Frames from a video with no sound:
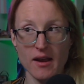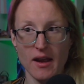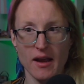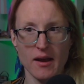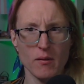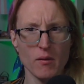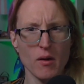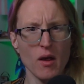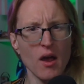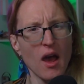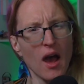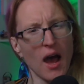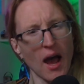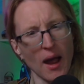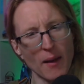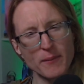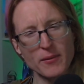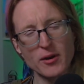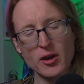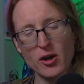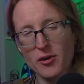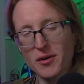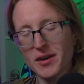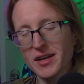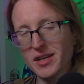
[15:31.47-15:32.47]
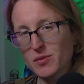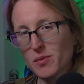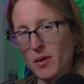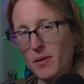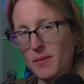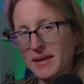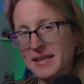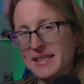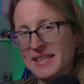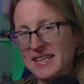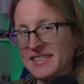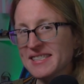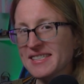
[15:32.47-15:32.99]
And I'm curious why
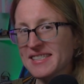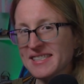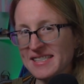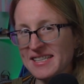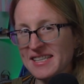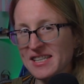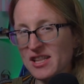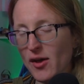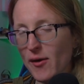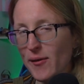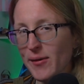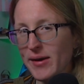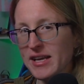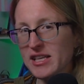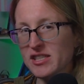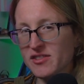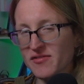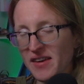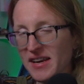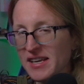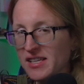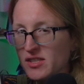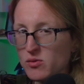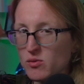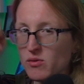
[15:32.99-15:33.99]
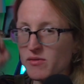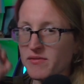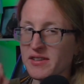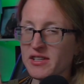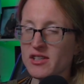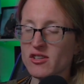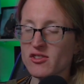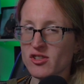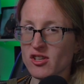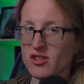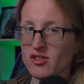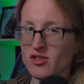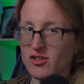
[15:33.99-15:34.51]
we didn't see Loki's face
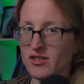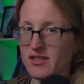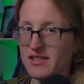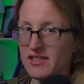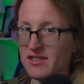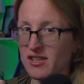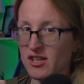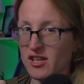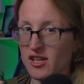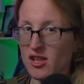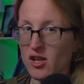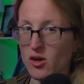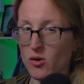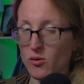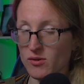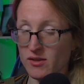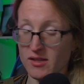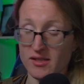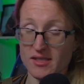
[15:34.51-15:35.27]
revealed underneath the cloak.